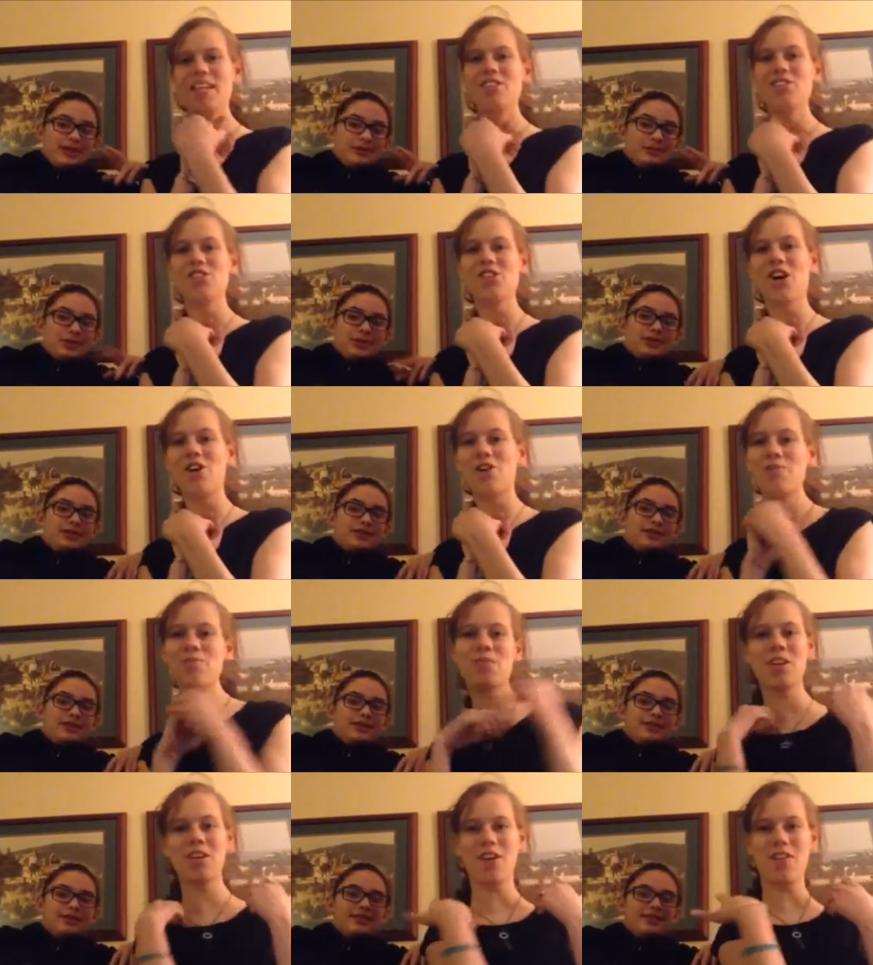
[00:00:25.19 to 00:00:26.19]
Speaker 1: so
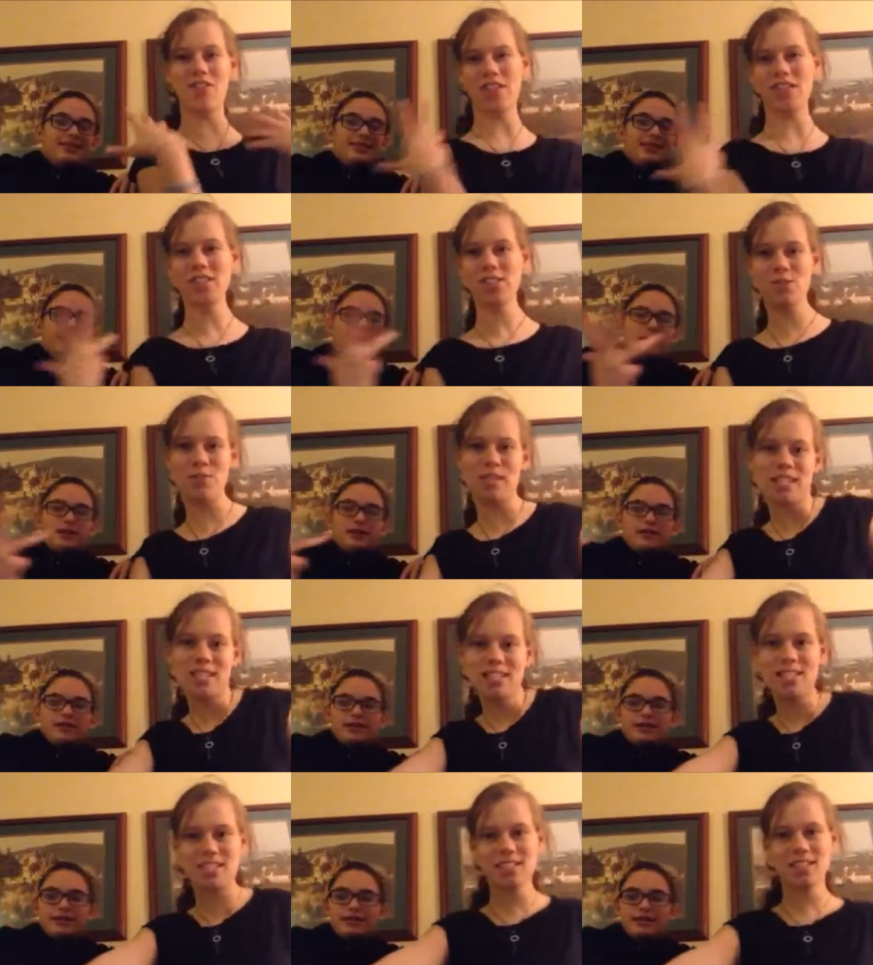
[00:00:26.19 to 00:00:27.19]
on this
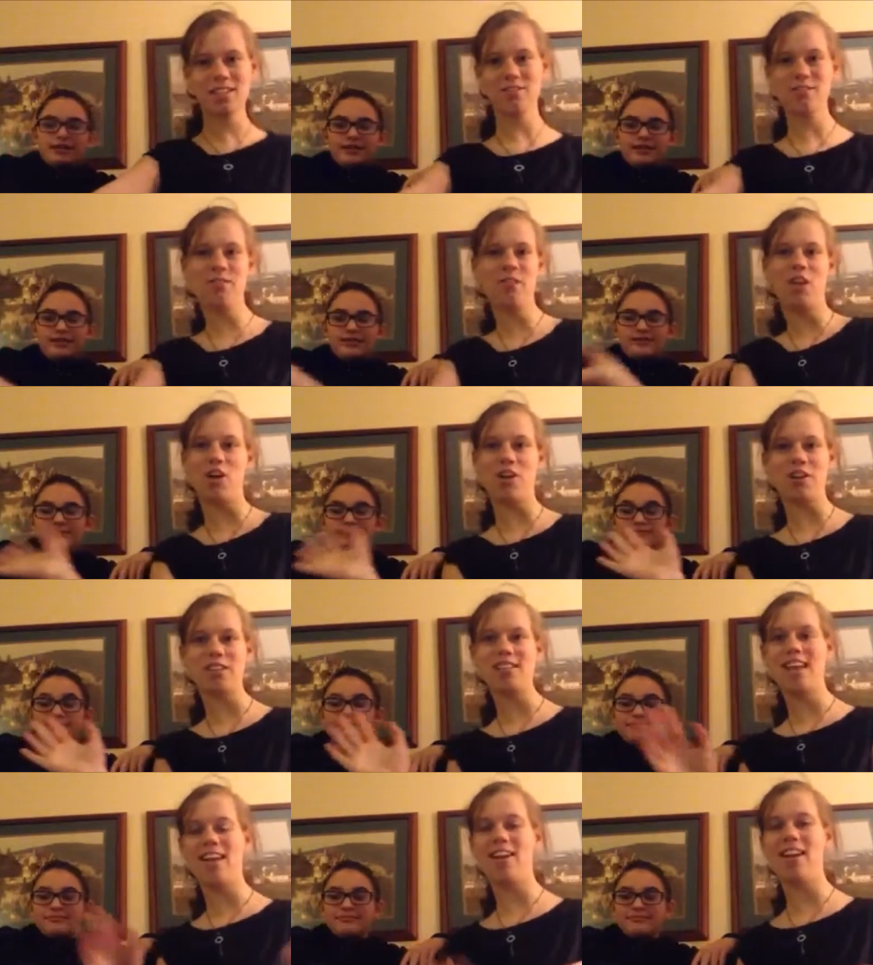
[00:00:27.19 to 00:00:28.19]
week's vlog
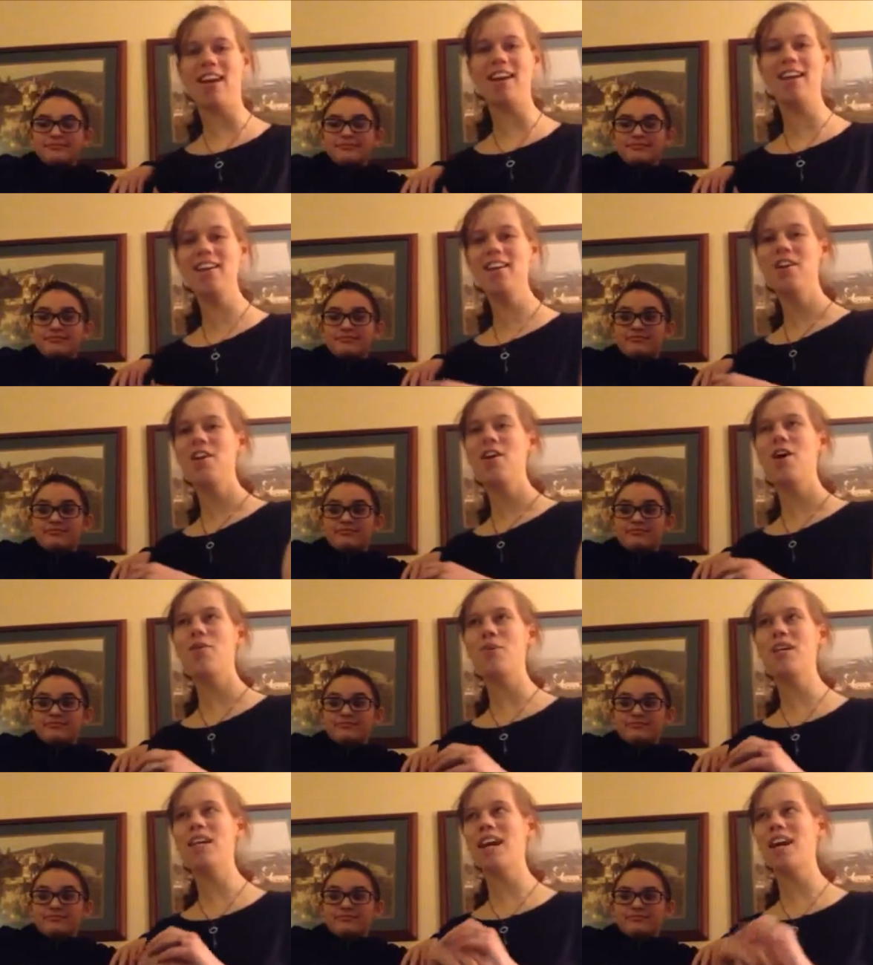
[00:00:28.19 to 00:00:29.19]
Saturday,
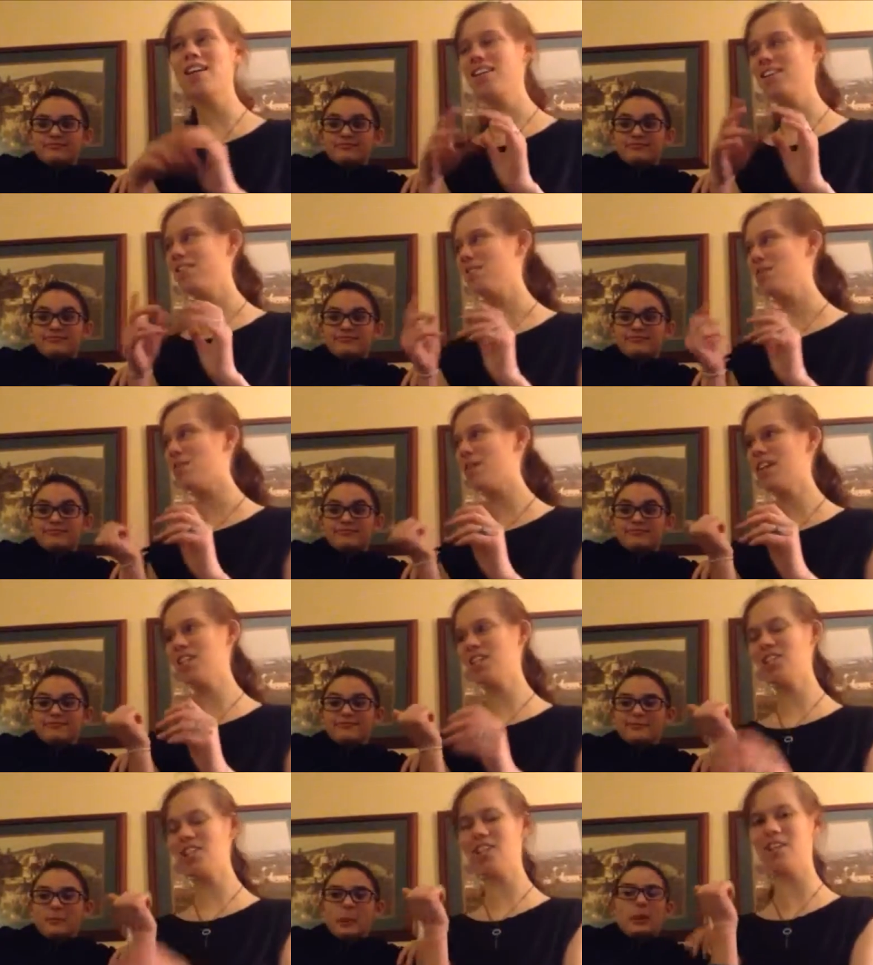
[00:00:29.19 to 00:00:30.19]
we
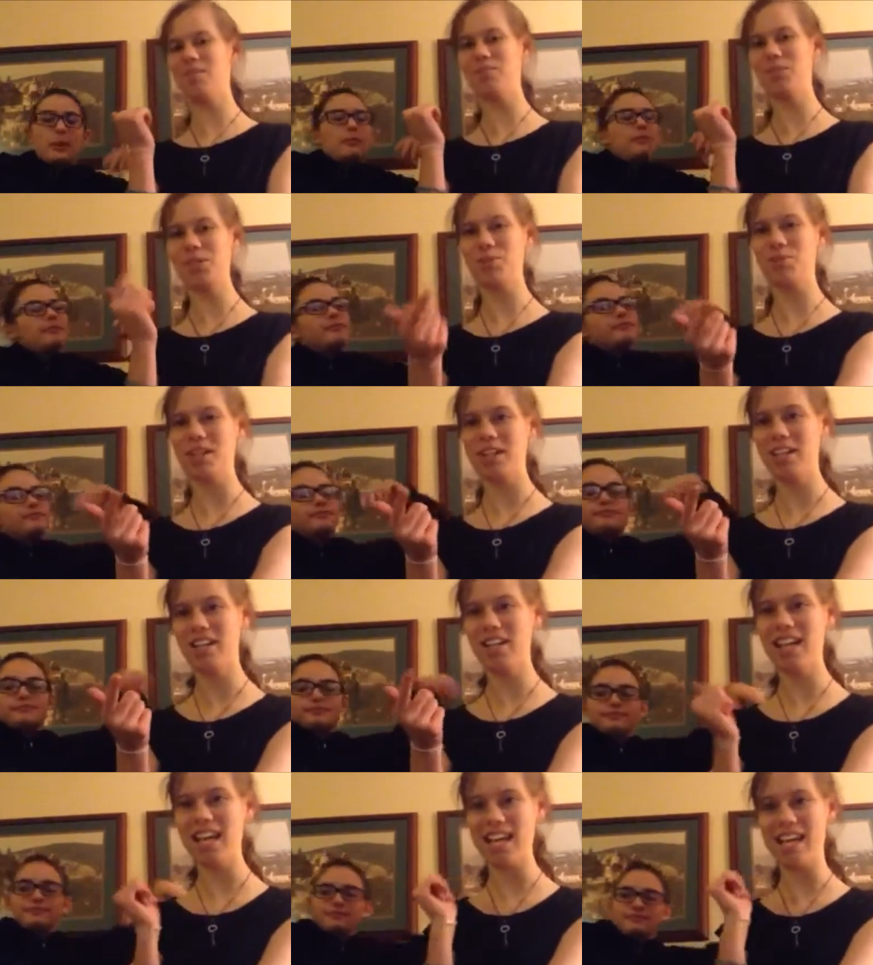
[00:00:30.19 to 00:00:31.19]
watched Sabrina
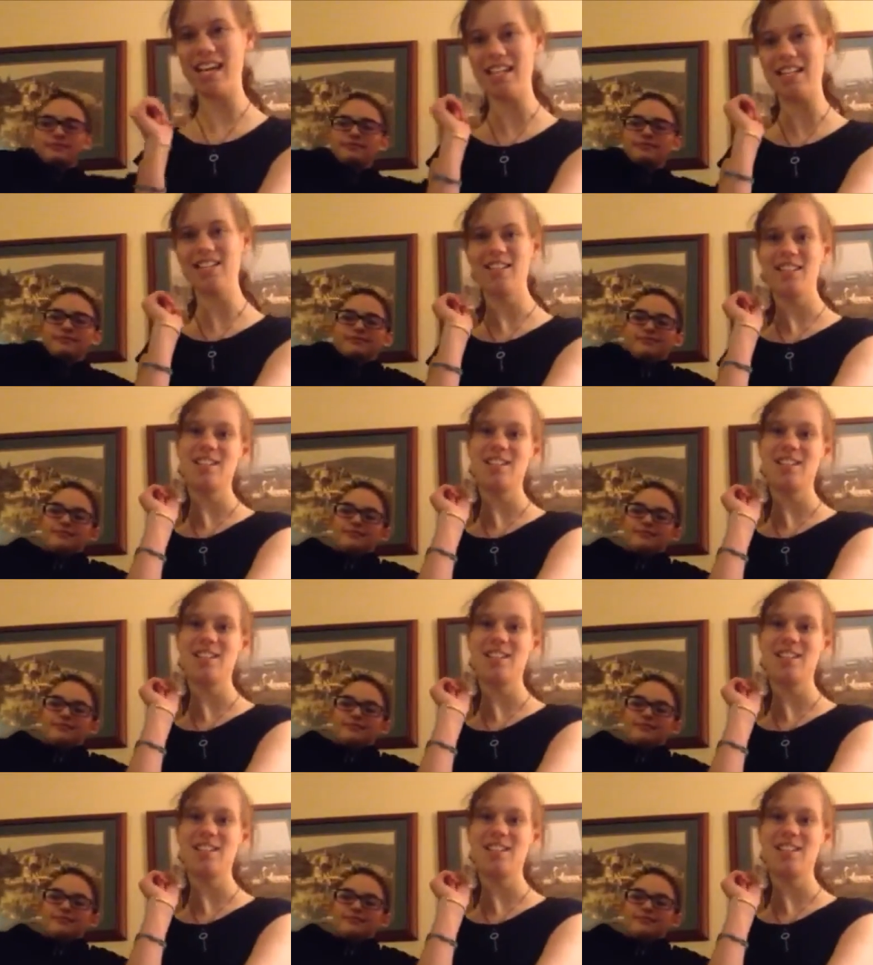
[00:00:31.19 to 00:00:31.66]
and